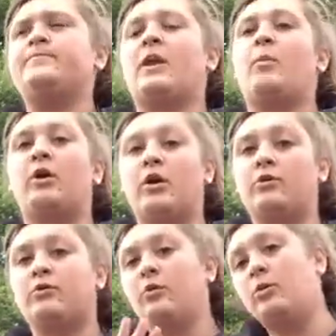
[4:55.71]
And we'll go
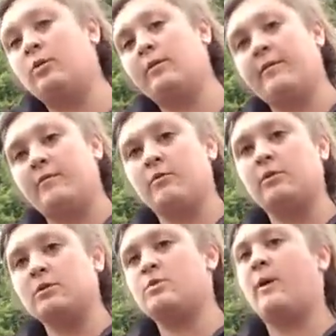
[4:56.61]
through all of the
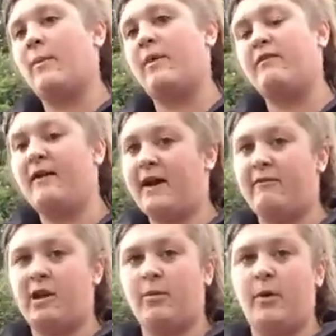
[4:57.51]
rules when we're firing
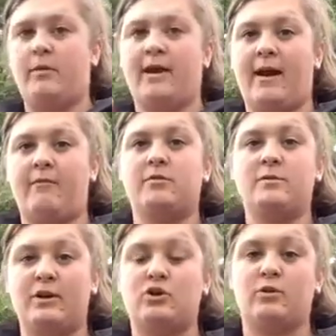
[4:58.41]
our bow and arrow to
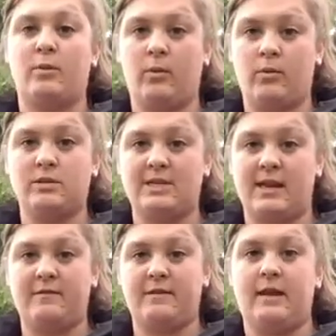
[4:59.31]
make sure that we're all
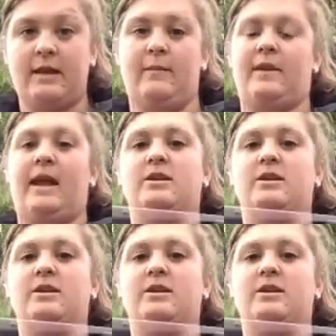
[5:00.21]
safe in the minute.